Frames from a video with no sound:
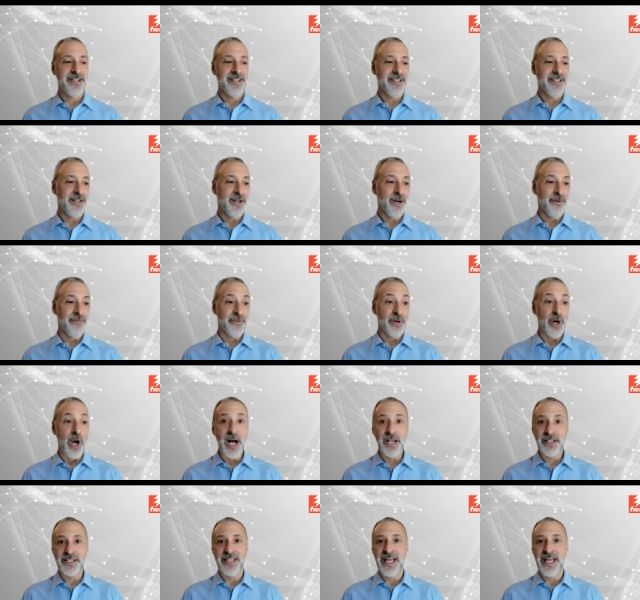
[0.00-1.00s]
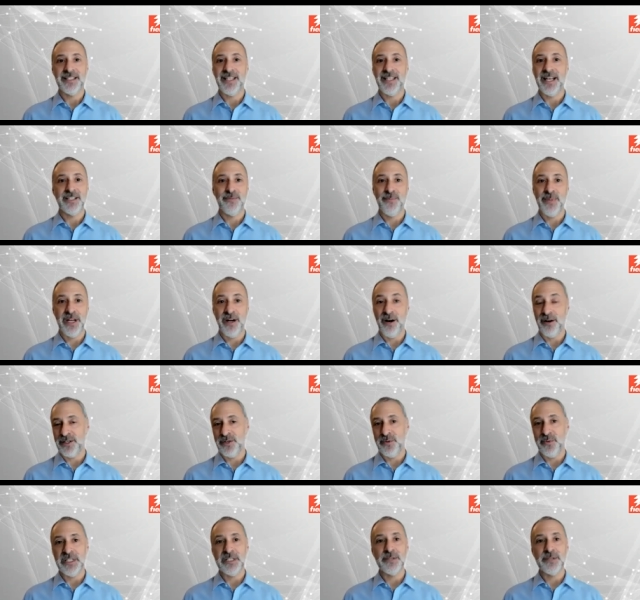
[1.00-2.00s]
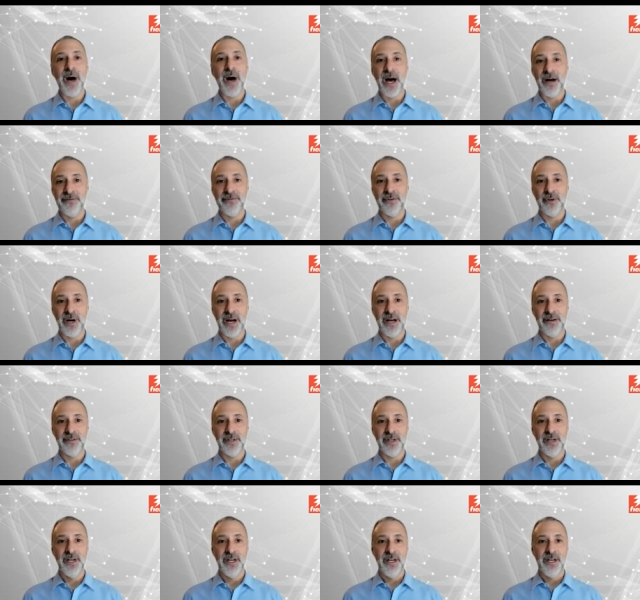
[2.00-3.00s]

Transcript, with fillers: you know, for us, that's been our sweet spot forever.